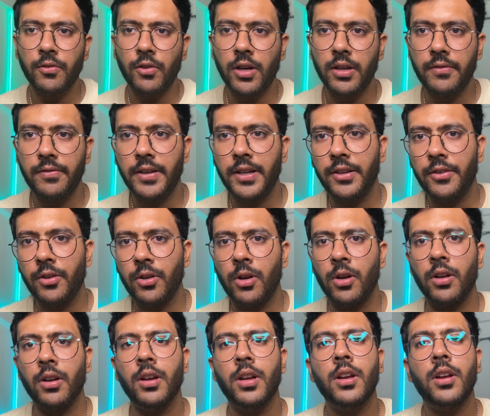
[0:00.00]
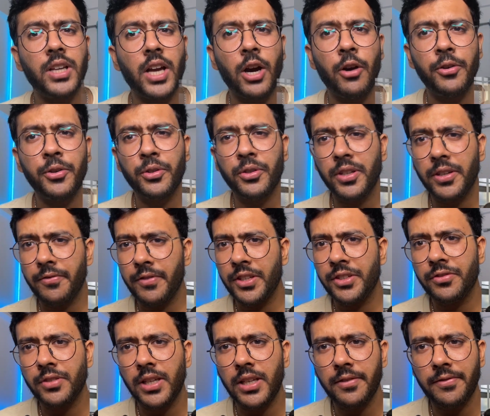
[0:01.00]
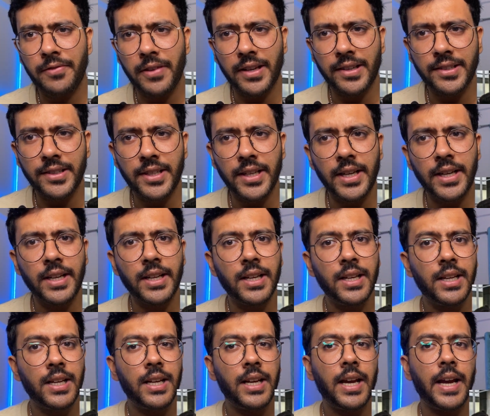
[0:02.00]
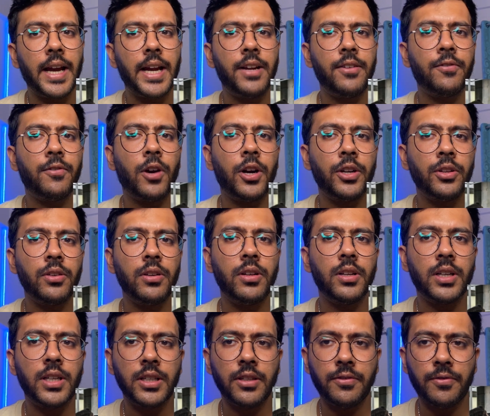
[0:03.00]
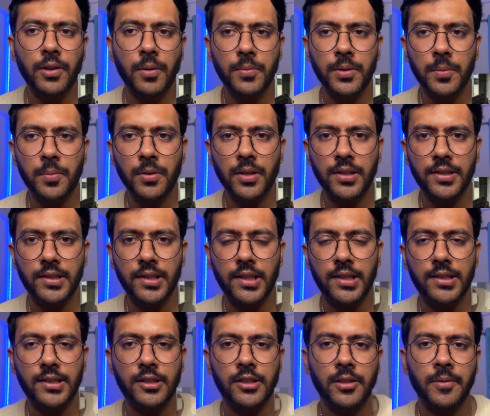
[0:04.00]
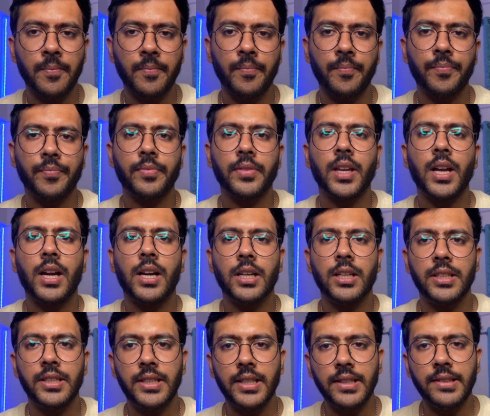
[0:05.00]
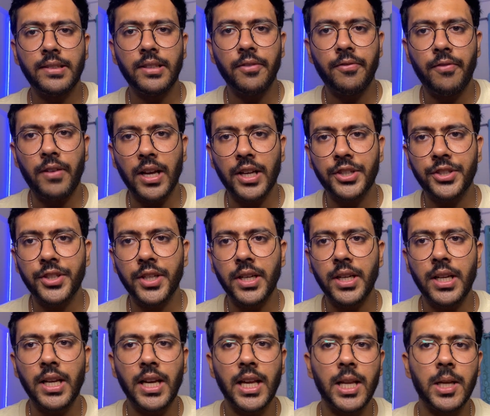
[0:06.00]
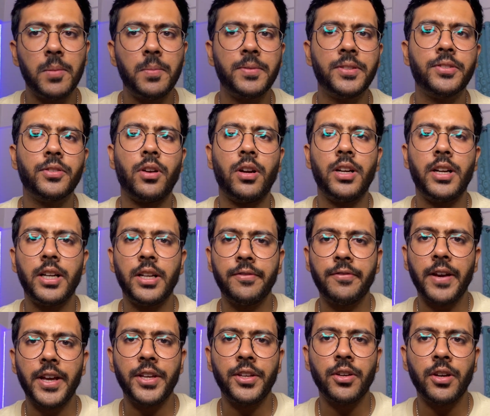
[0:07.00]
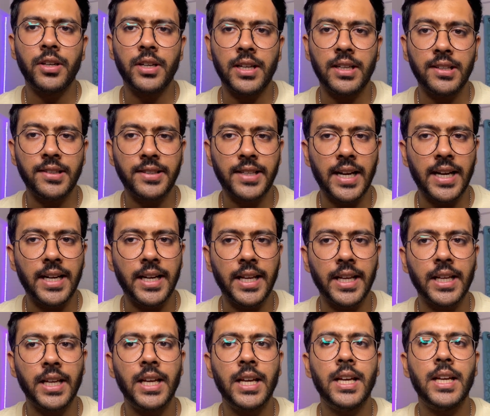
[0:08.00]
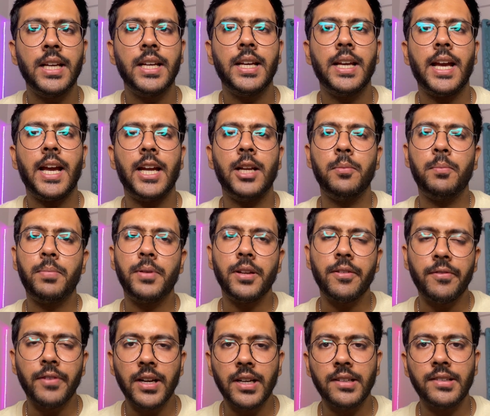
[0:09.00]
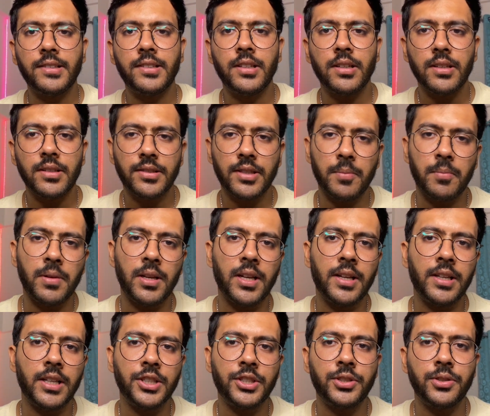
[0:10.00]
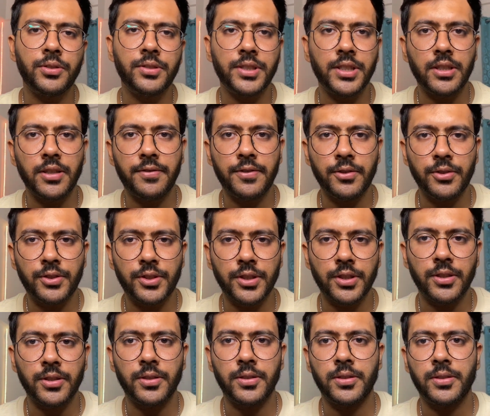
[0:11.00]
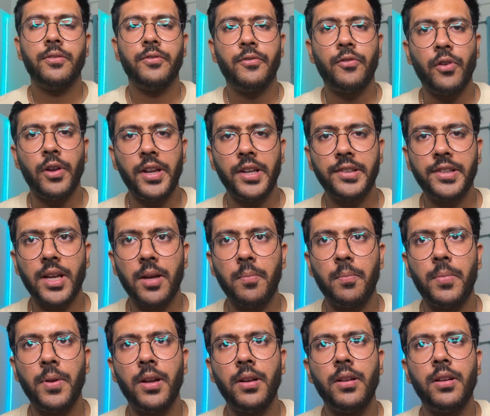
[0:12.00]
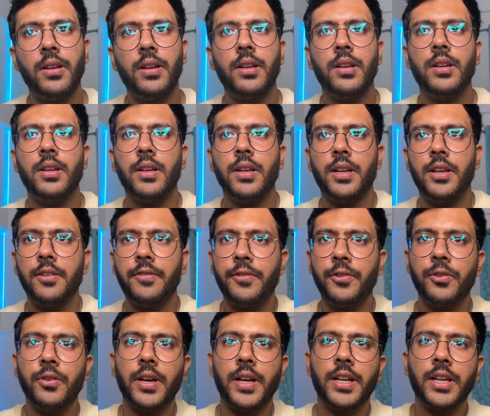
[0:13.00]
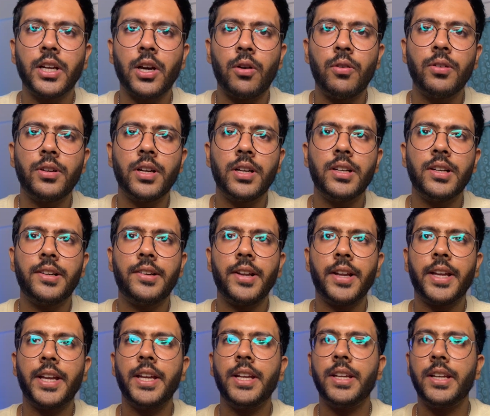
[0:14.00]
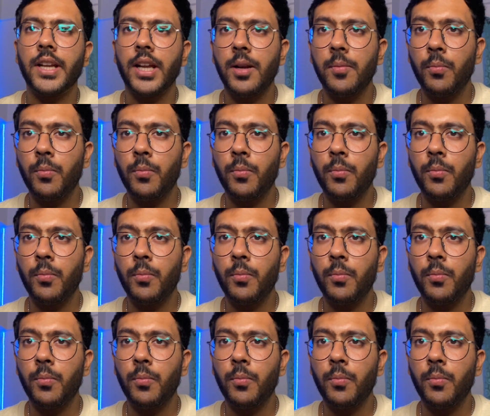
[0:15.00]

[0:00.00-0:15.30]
what went wrong, how you eventually fixed it, and what you learned from the process. This reflection helps solidify your understanding and prevents similar issues in the future. For example, if you encountered a tricky null